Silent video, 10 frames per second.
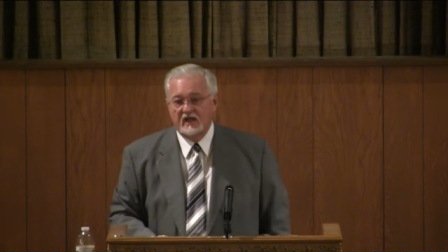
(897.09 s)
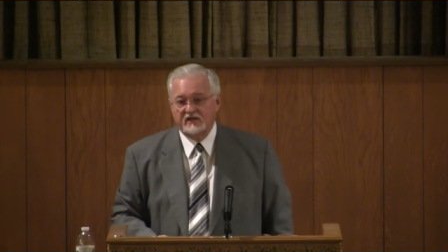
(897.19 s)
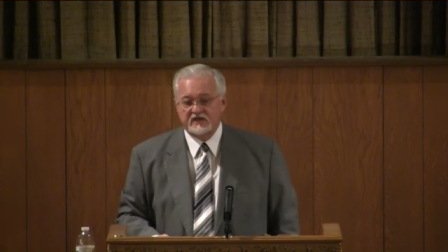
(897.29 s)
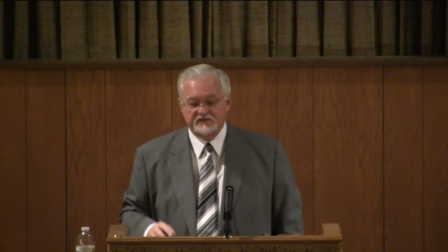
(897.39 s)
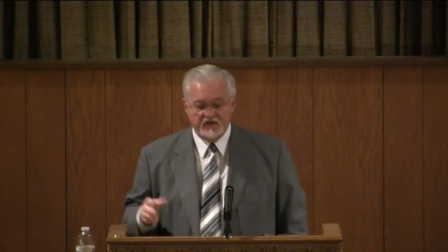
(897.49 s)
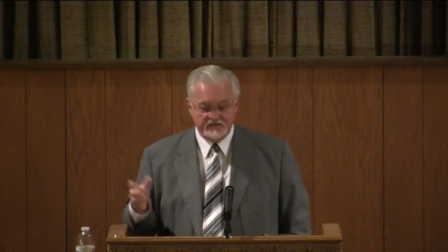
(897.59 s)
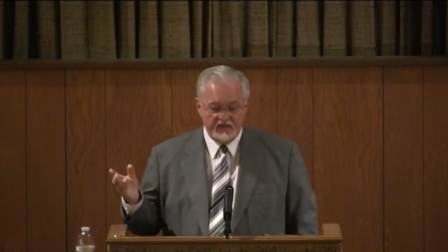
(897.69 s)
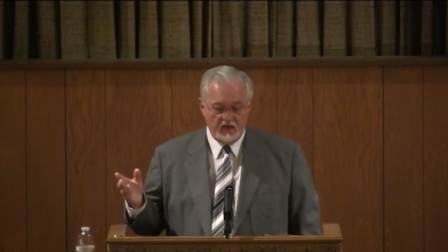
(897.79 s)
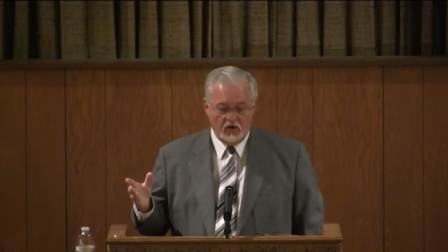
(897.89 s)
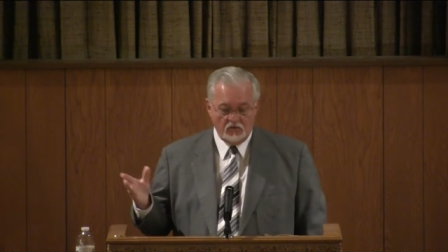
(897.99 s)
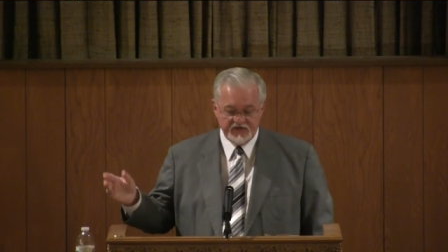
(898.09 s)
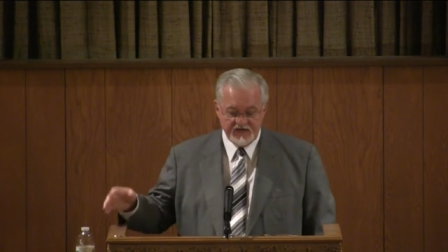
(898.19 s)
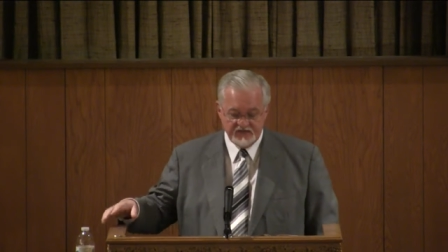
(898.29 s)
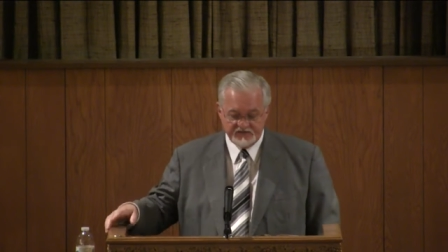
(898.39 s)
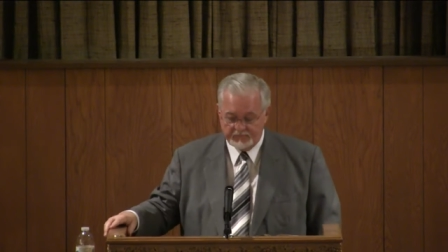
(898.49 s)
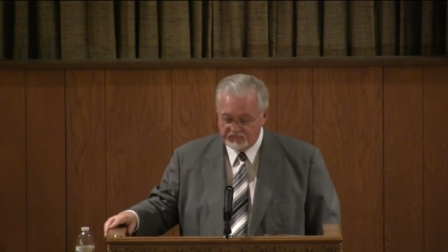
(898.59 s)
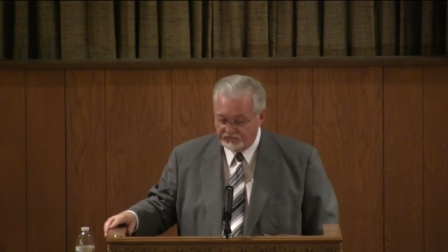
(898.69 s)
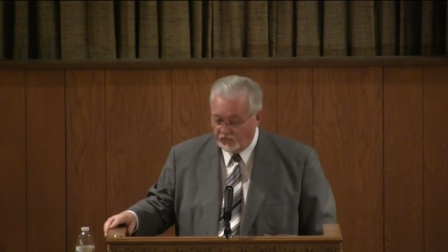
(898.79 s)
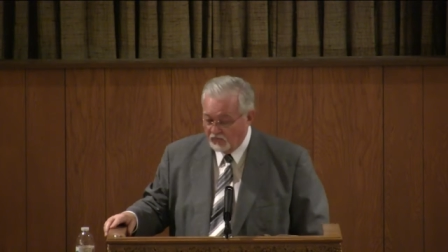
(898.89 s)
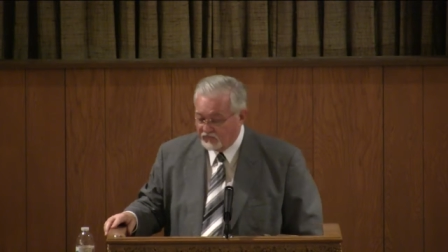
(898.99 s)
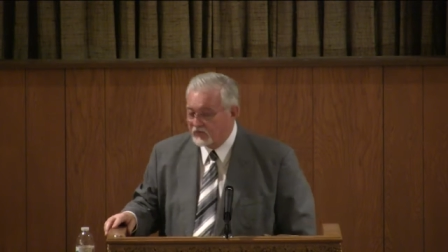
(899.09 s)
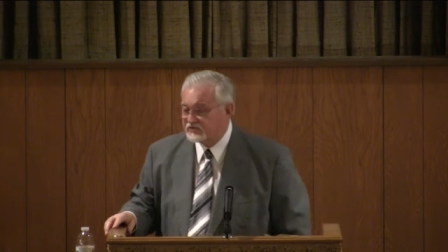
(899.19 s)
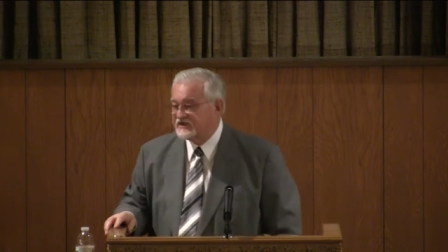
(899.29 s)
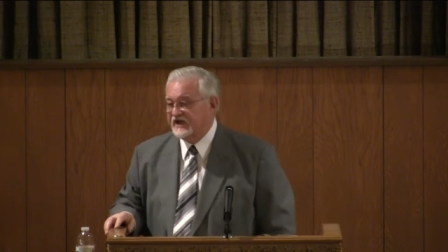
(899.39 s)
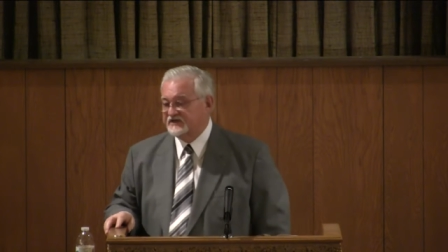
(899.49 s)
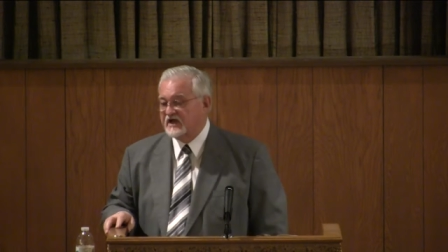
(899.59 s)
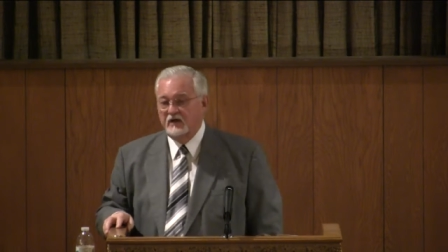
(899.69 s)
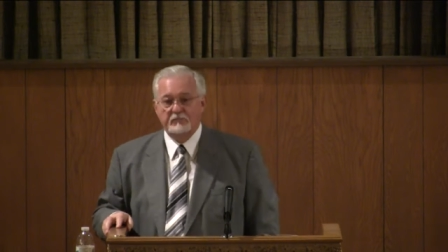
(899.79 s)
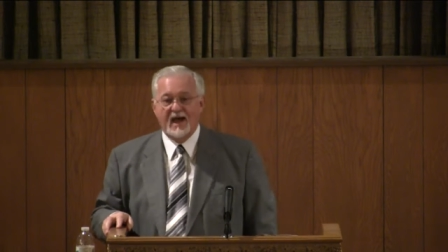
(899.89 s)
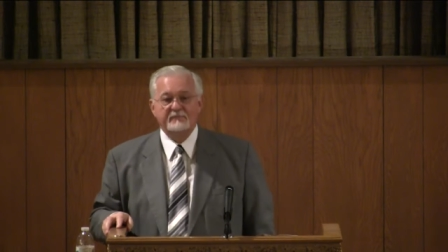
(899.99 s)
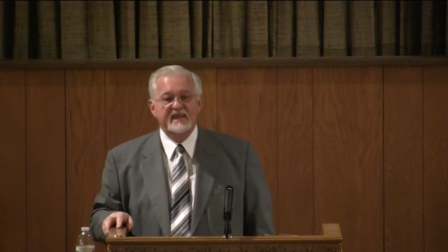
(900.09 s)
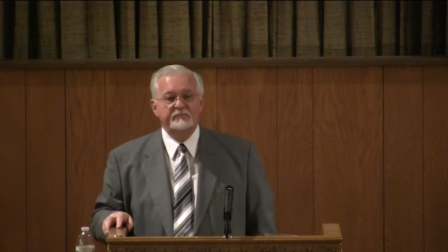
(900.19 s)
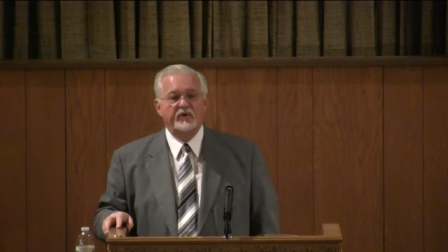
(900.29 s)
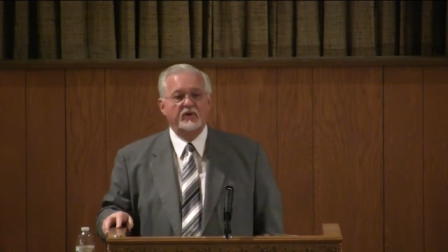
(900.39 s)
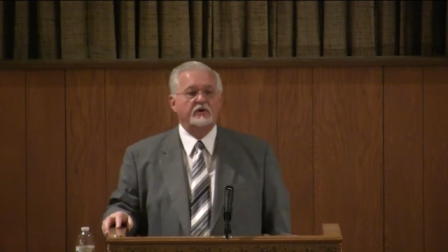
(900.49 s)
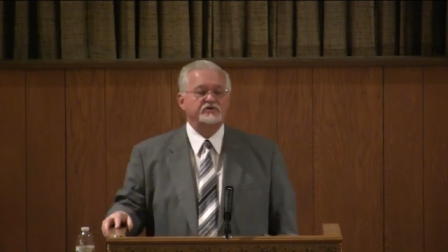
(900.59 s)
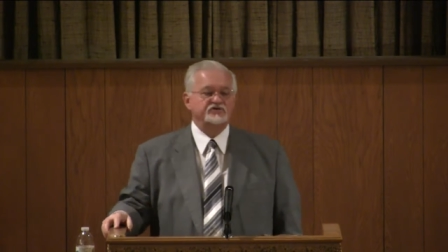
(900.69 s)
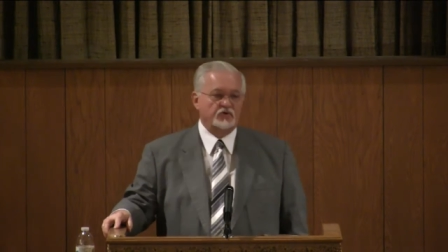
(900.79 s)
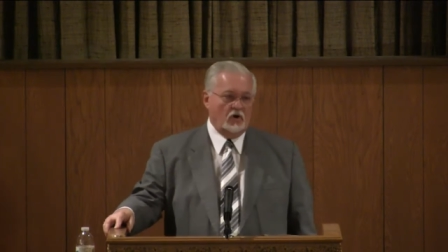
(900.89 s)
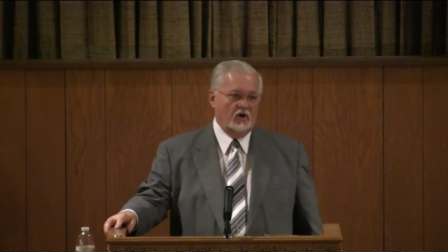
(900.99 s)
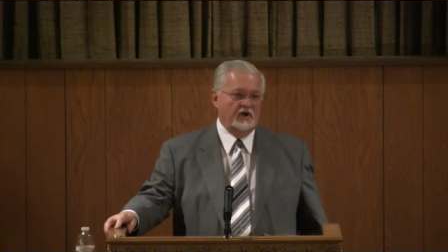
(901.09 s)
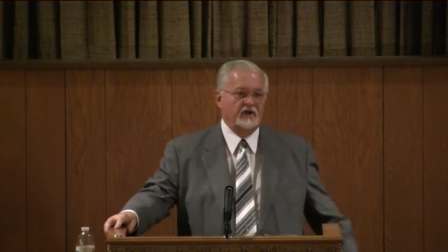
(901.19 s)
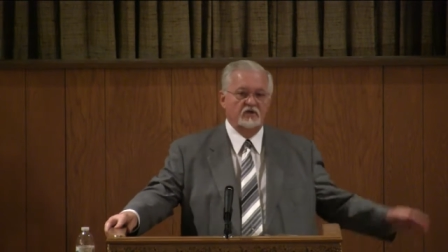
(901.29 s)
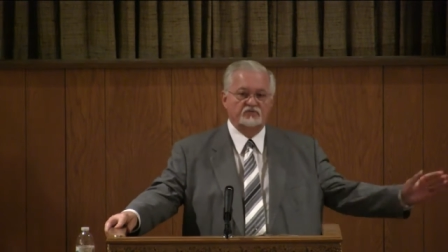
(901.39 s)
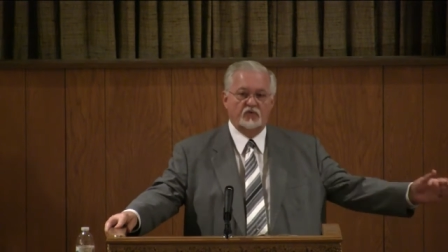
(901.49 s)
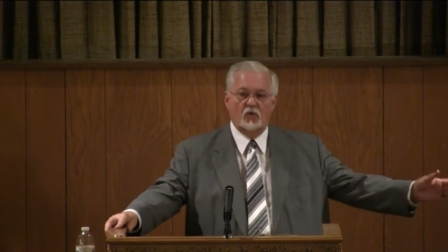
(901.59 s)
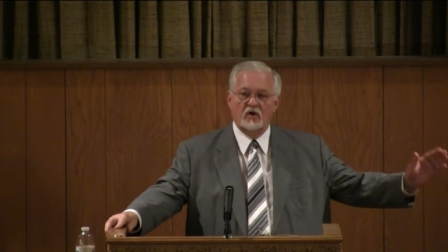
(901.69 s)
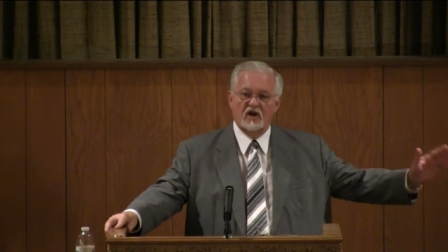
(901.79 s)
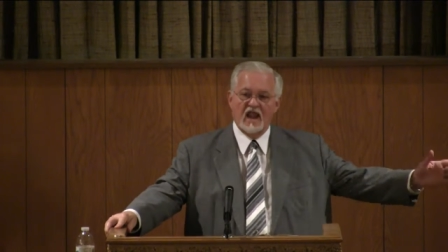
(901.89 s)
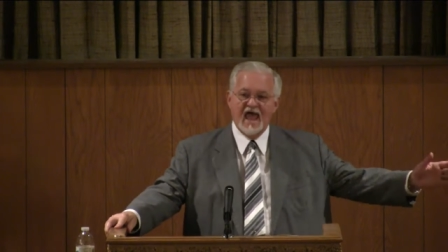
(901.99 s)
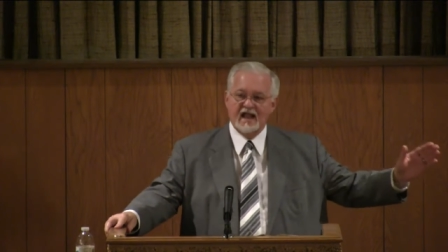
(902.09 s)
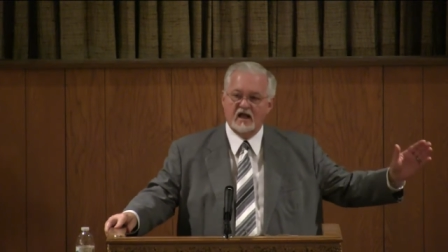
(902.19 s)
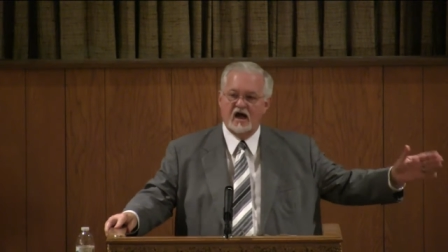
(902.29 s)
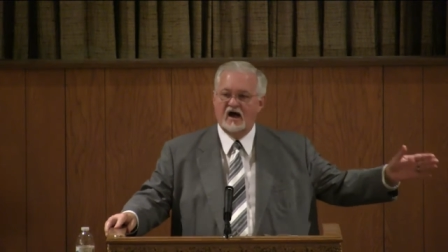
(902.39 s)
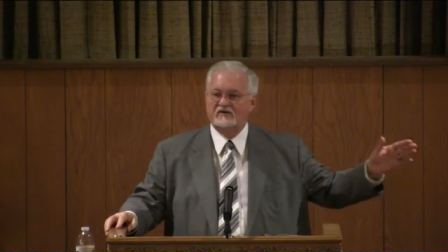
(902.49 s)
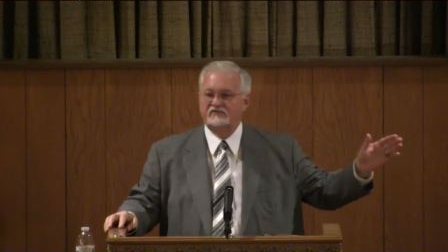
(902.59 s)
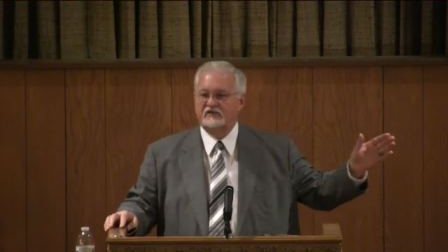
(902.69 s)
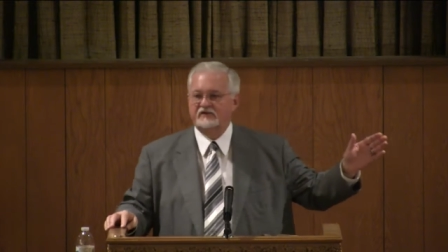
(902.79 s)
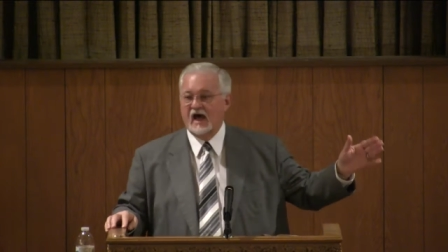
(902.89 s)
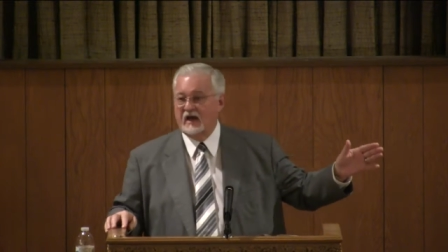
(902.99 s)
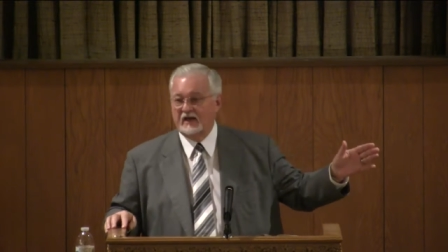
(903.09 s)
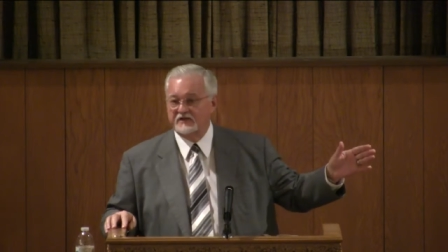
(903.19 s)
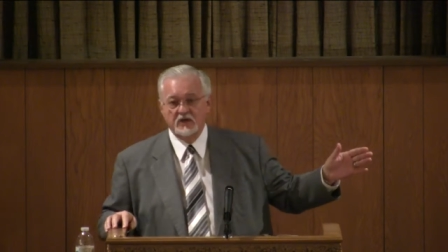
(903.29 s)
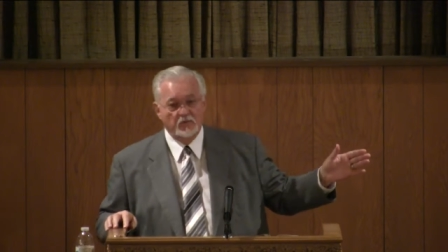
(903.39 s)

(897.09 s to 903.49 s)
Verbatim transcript: such as Hosea chapter 4 and verse 6, My people are destroyed for lack of knowledge.